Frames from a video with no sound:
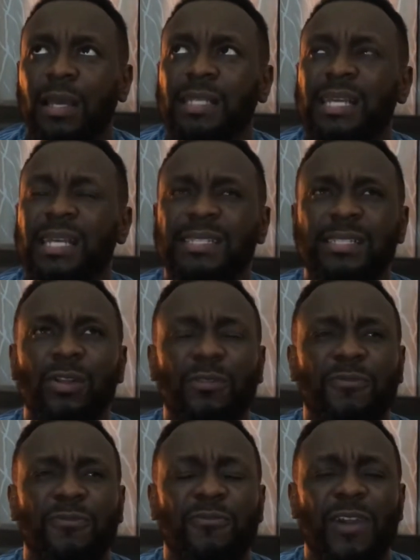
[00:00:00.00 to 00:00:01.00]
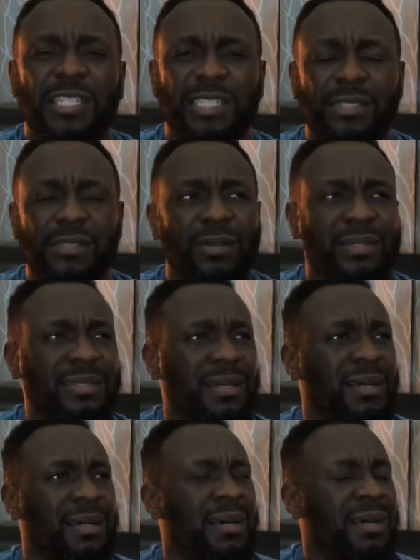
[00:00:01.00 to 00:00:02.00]
it's not fresh. It's not,
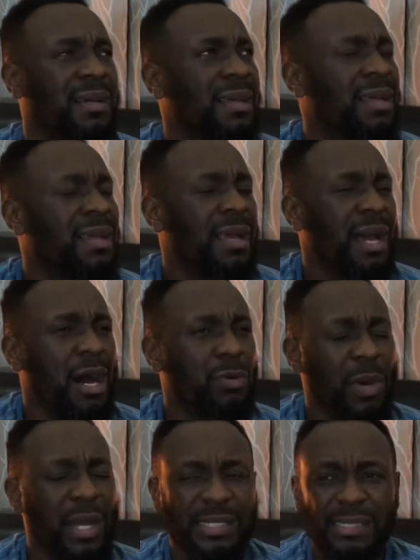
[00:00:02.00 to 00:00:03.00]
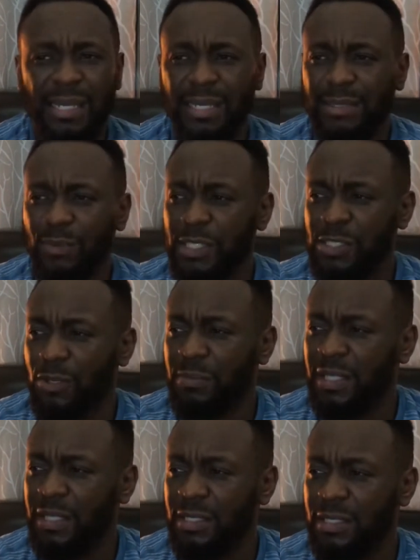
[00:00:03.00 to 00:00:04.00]
how do I say it? When
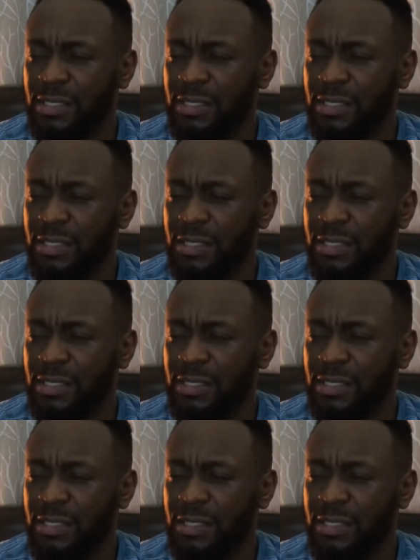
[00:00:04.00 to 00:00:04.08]
something